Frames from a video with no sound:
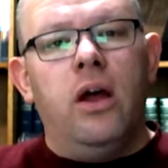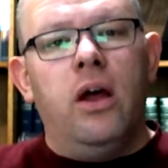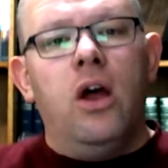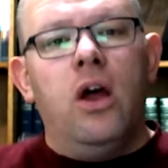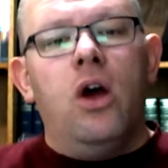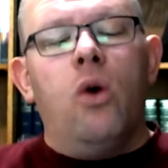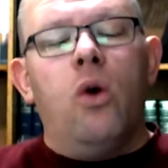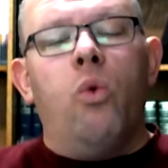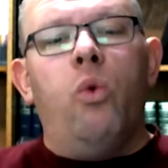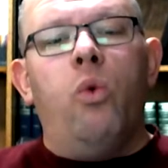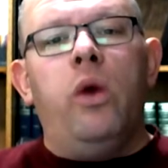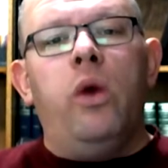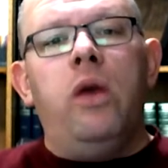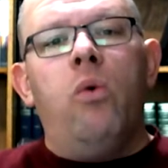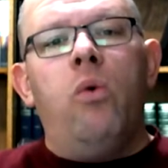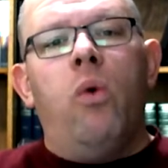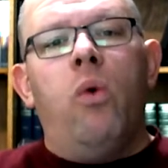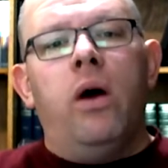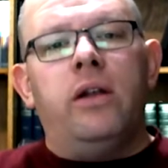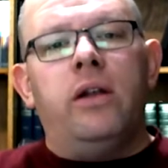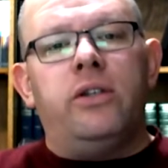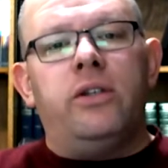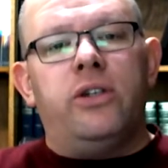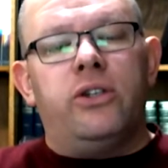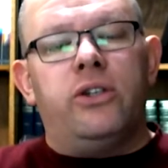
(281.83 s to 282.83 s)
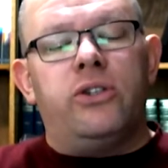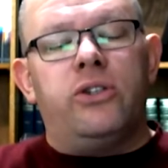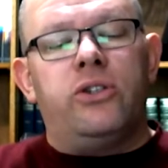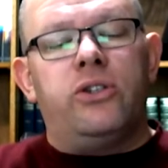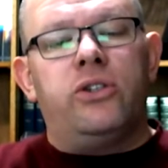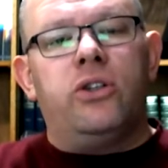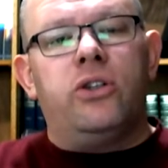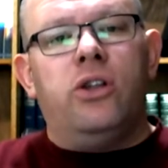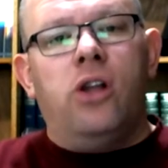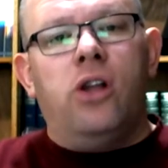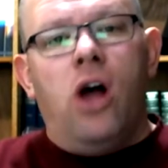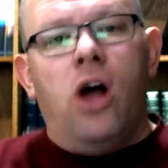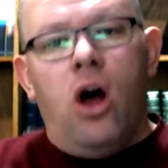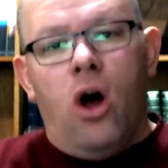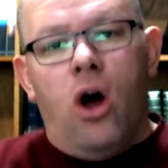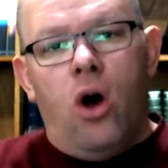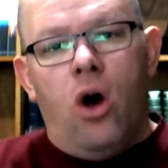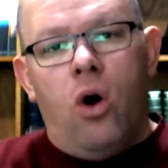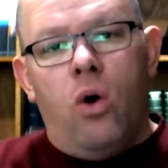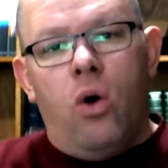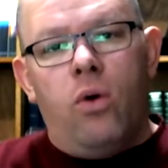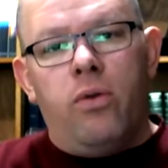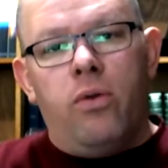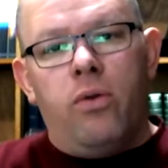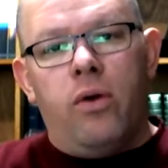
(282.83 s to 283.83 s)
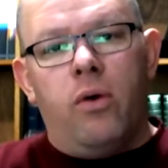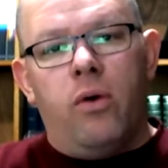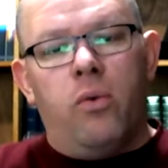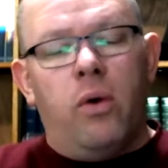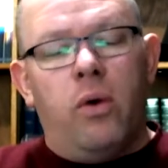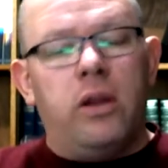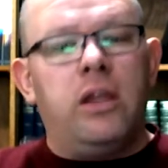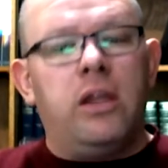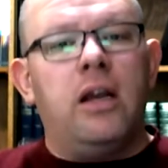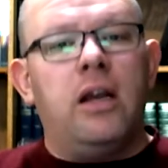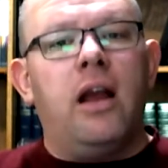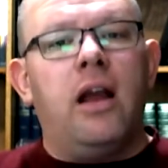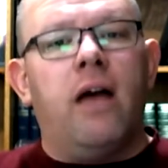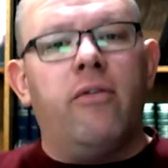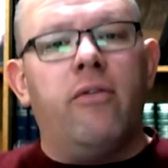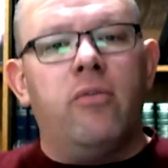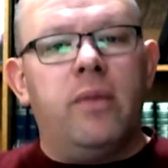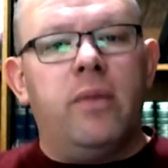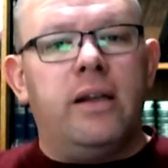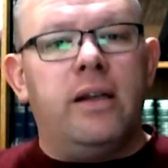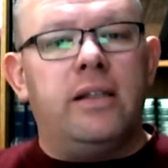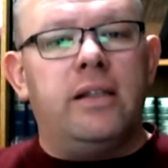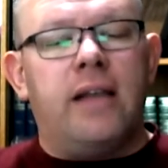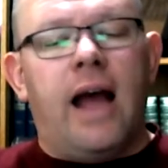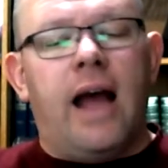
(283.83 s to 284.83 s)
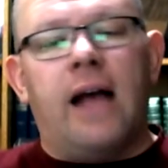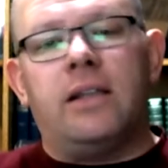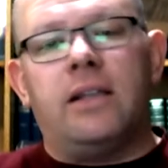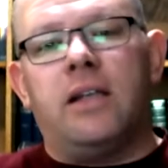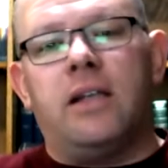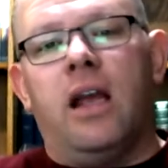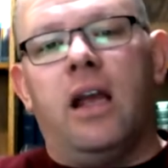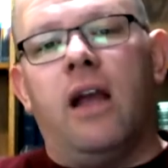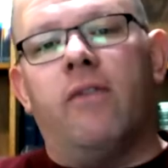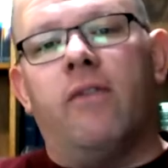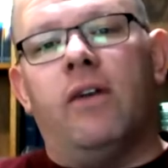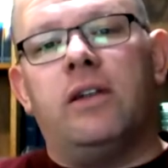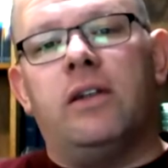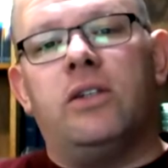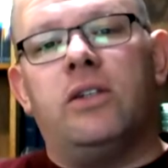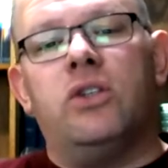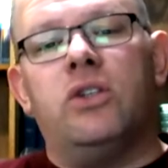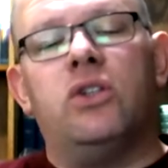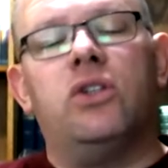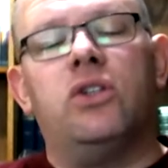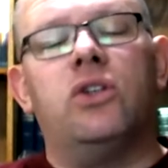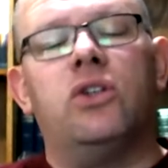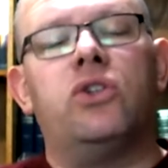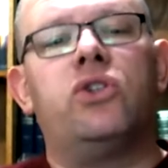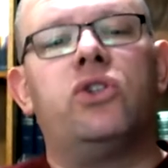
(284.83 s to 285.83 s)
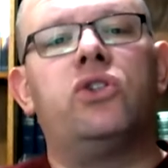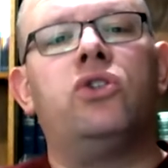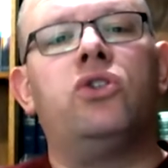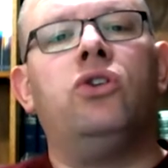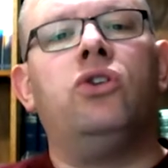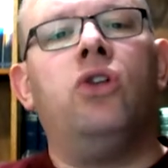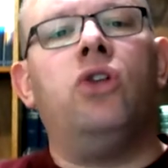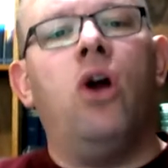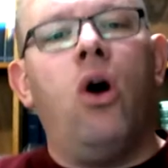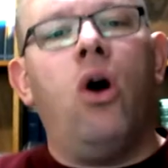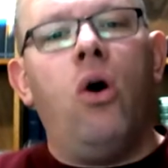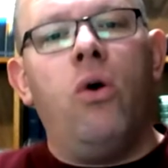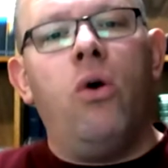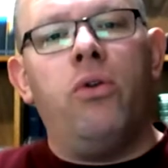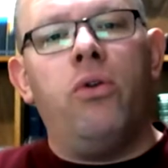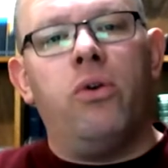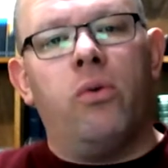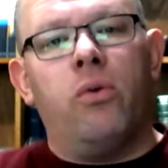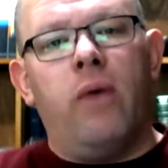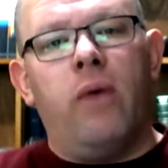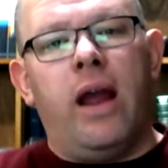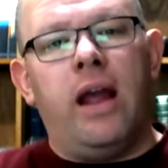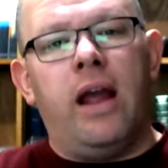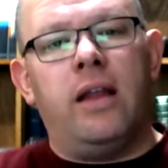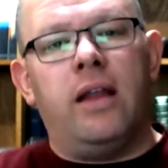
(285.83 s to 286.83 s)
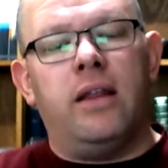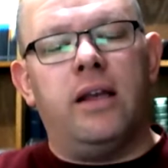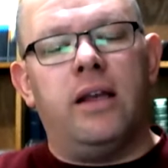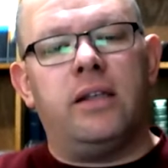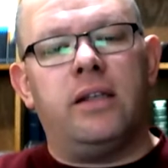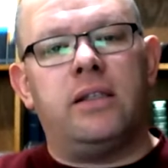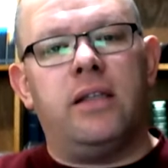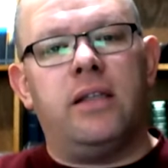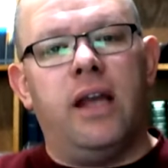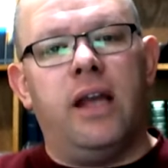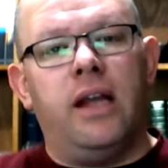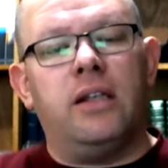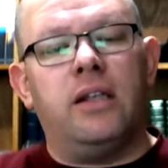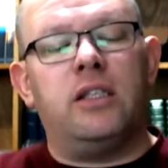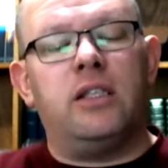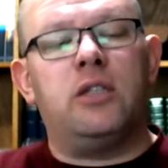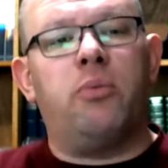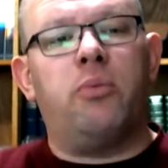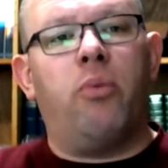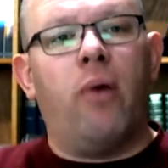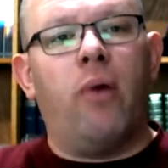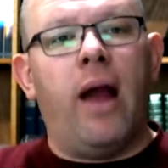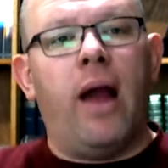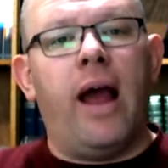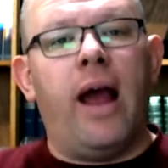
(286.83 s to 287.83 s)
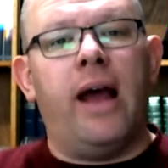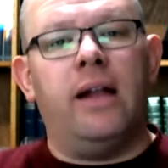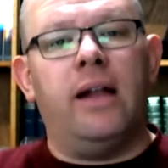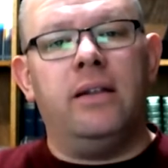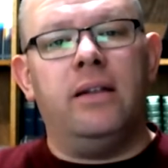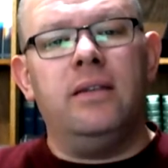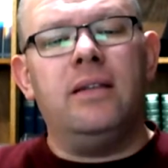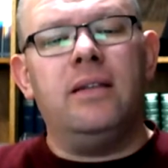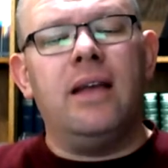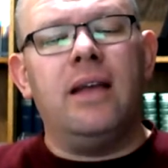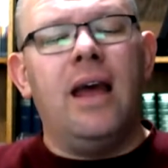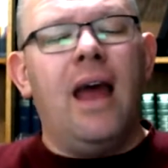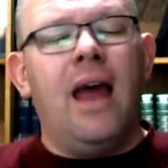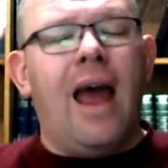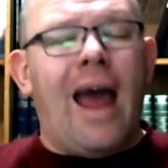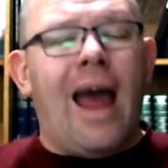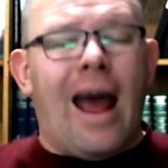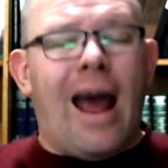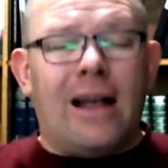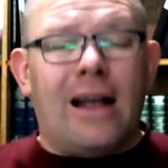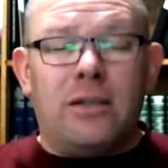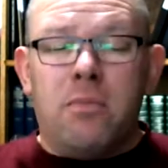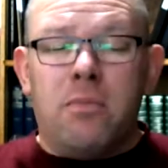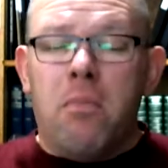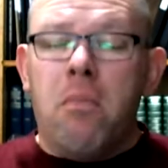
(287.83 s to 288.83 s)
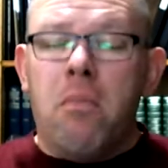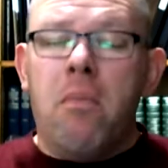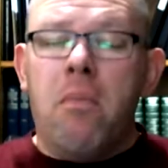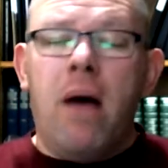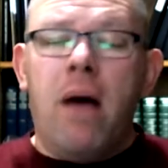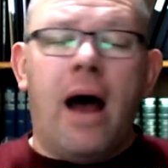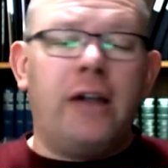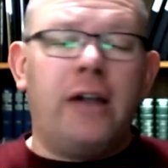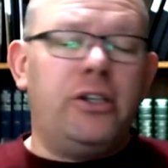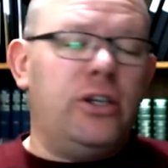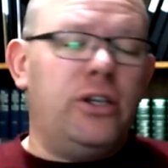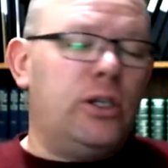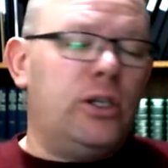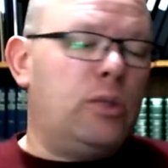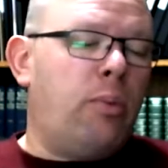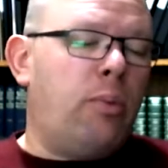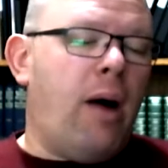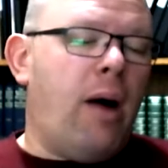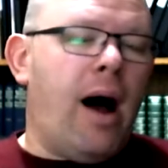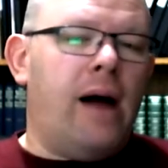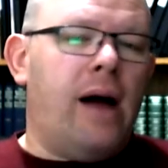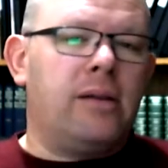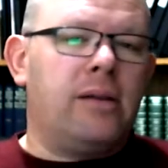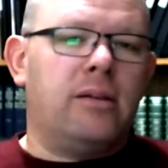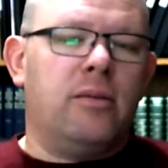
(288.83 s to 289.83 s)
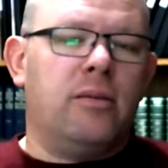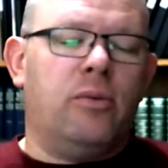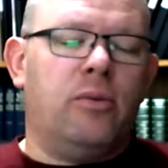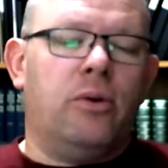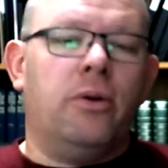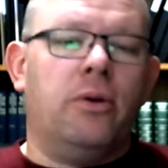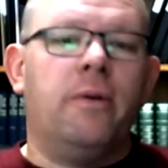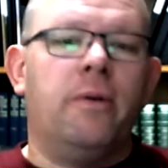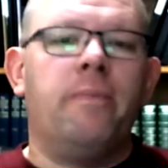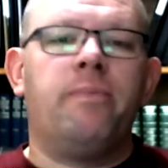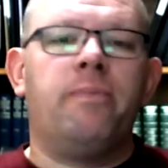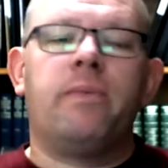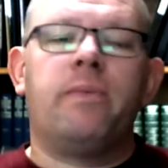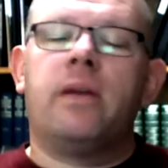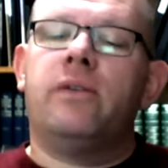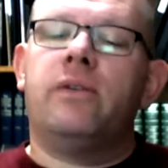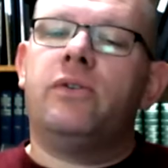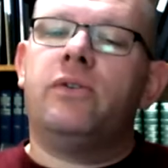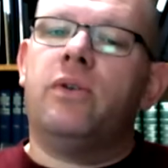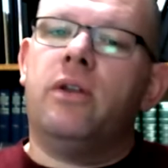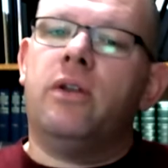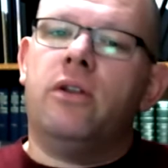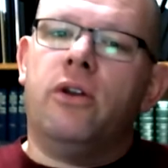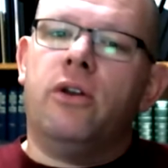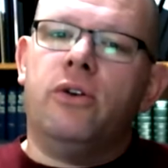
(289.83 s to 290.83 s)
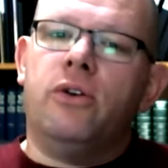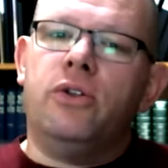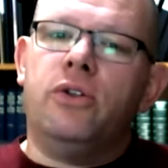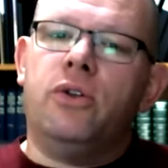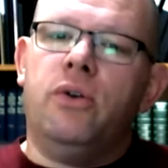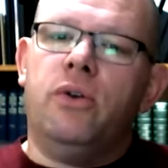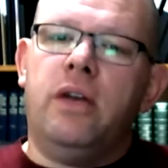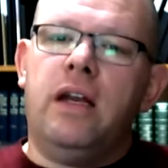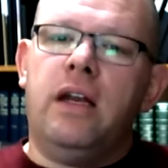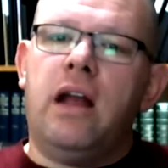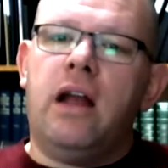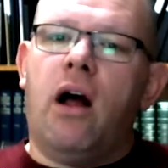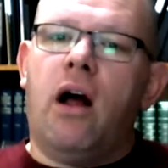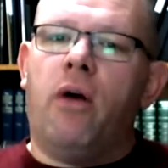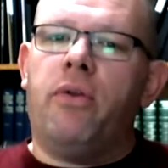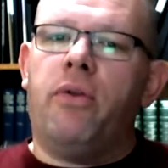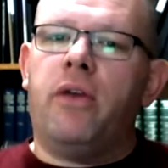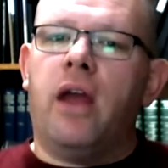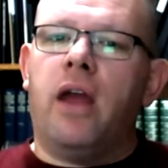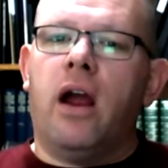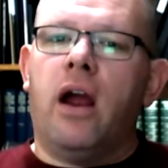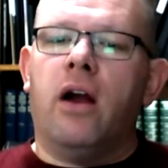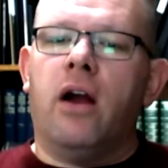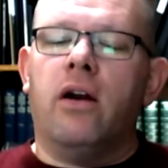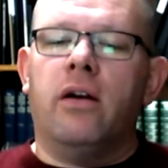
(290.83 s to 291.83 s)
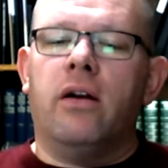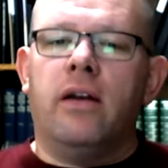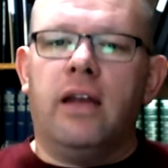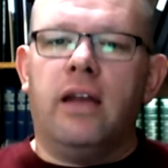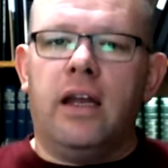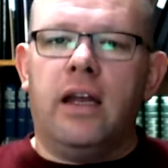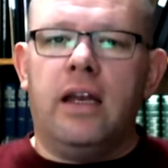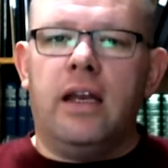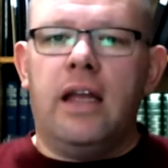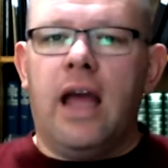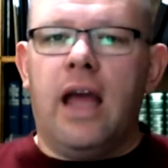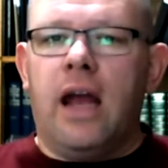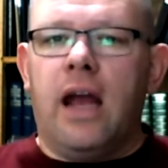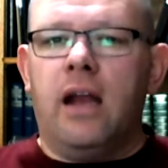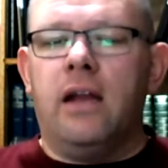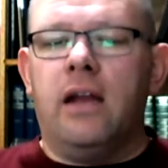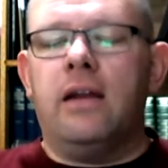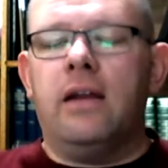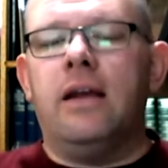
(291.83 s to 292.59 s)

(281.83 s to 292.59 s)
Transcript: we want to slow what the government is asking of us is to slow the rate this thing spreads as much as possible so that those who need health care can get it.